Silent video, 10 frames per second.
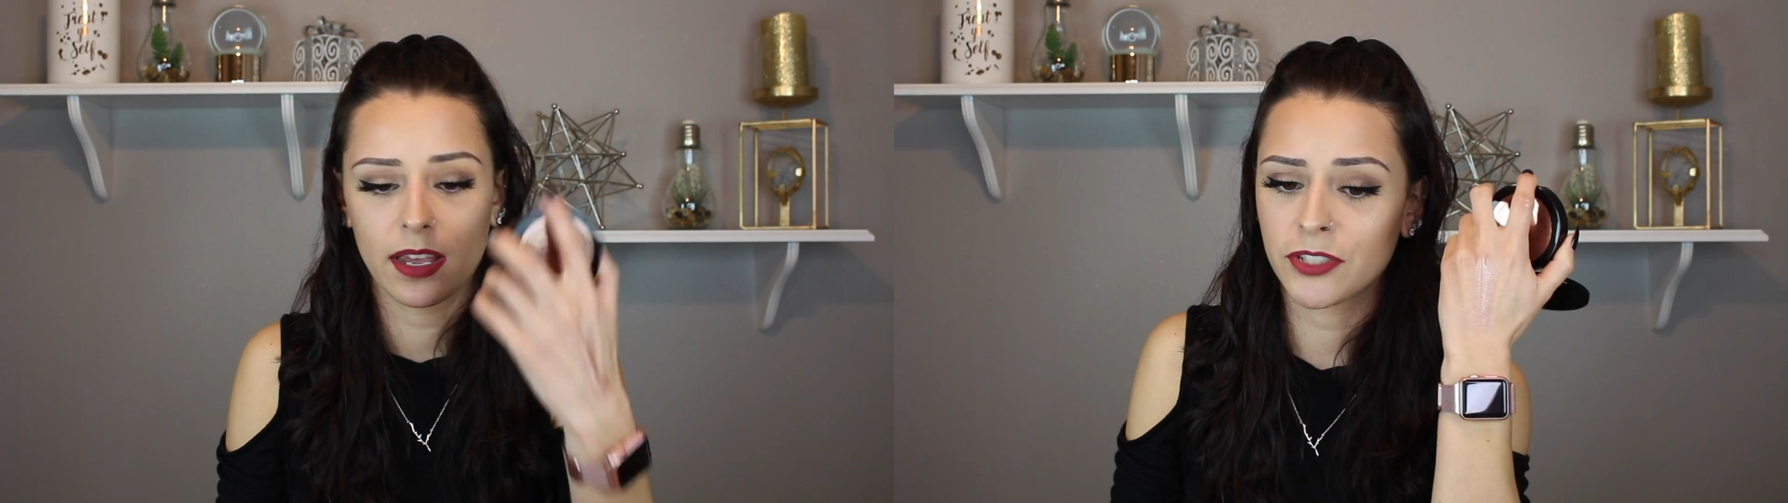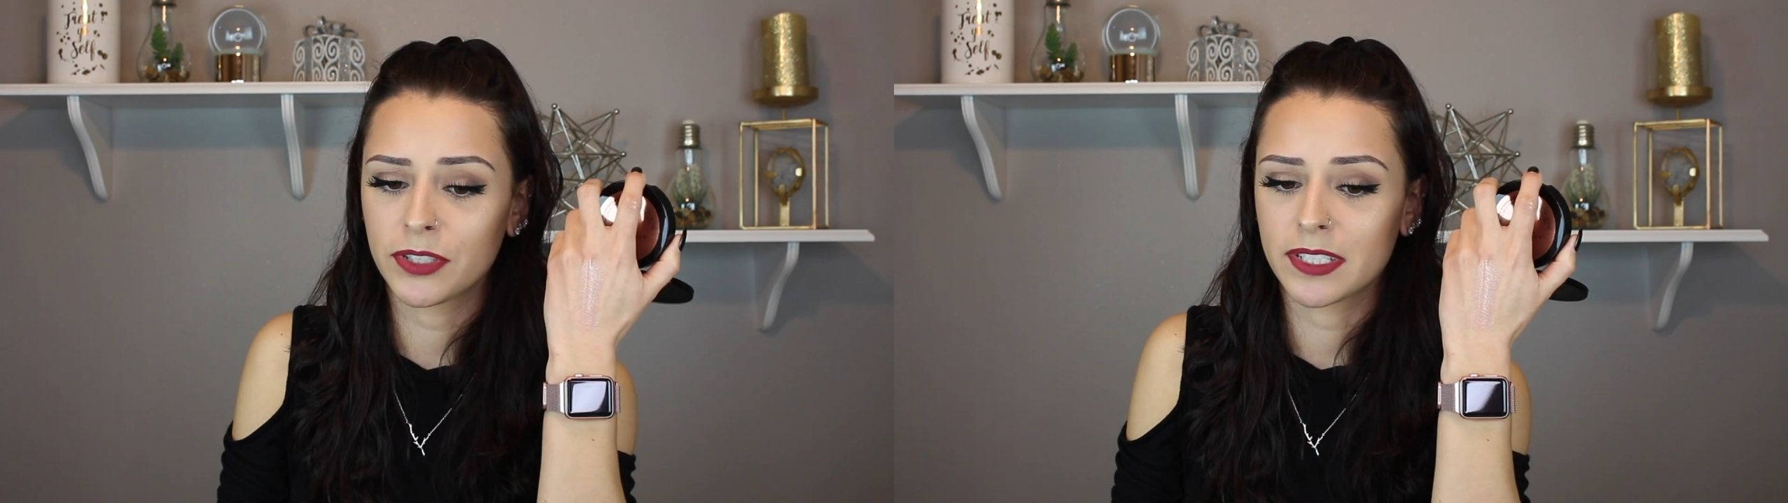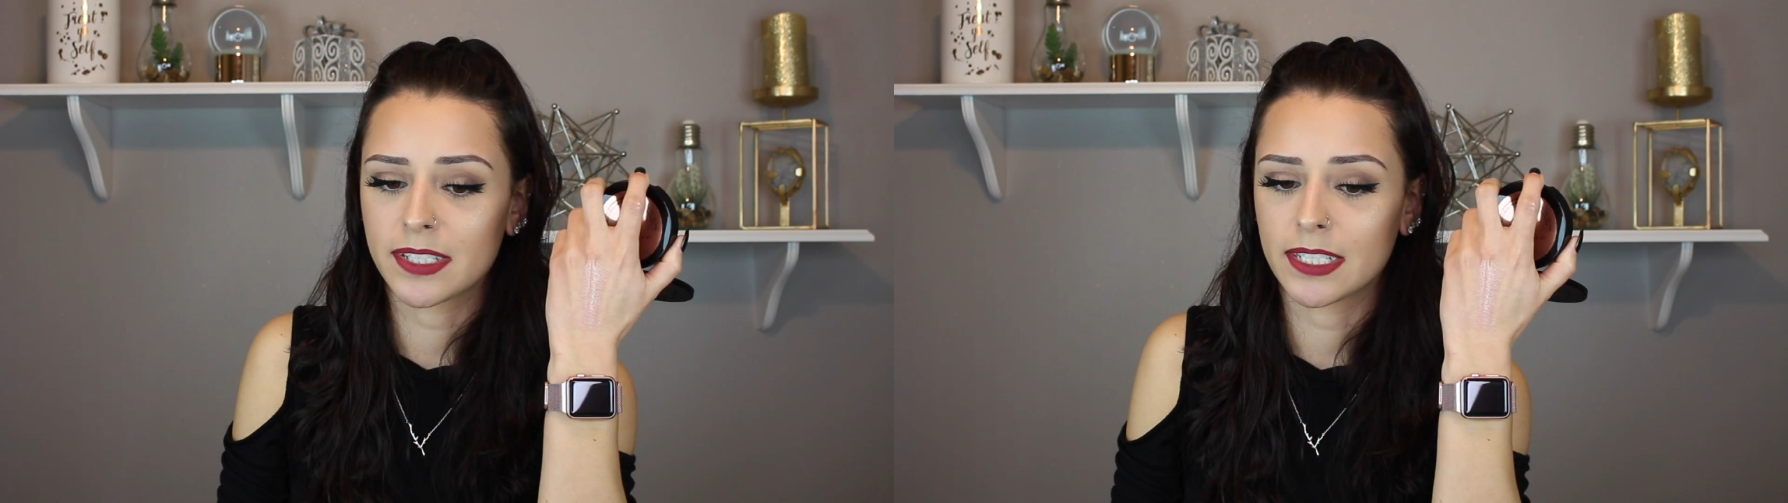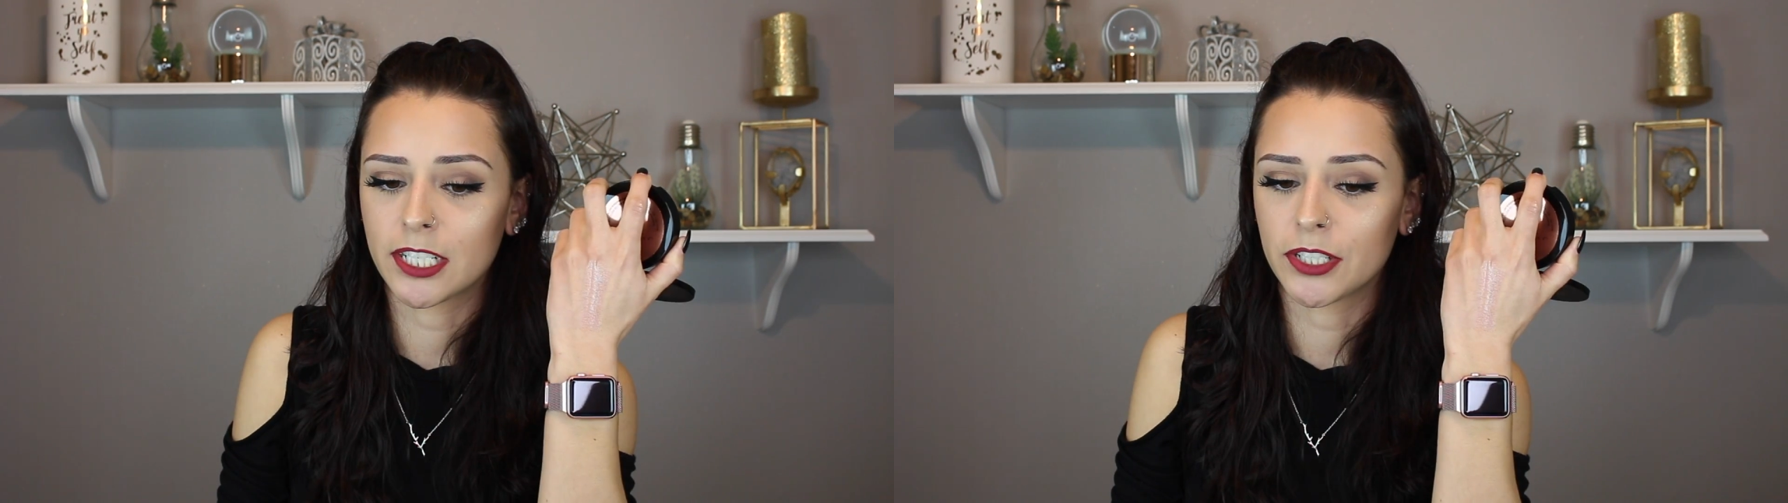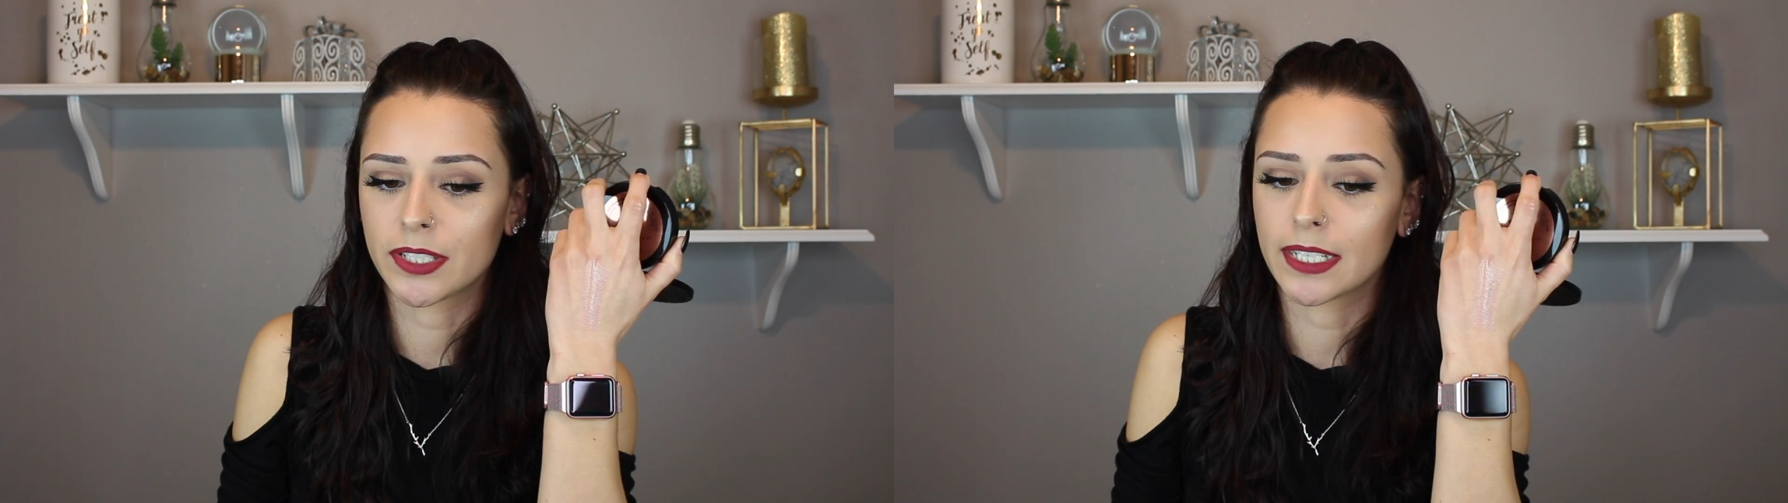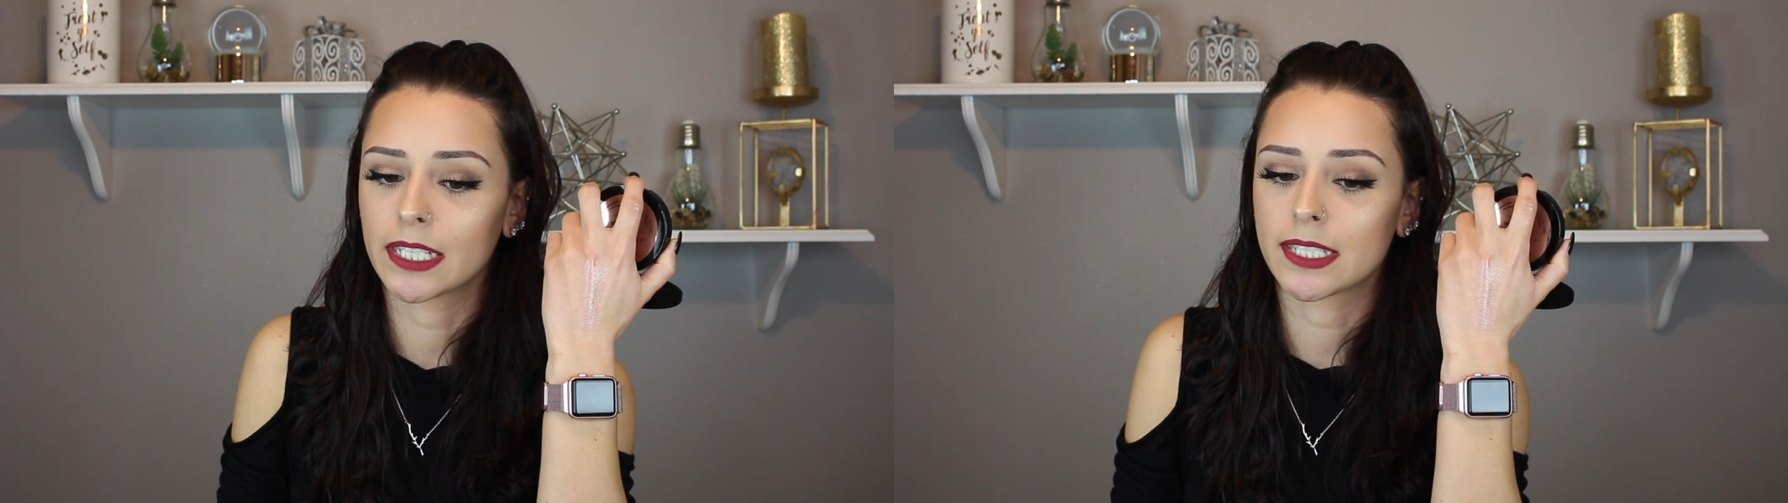As you can see here, it's like a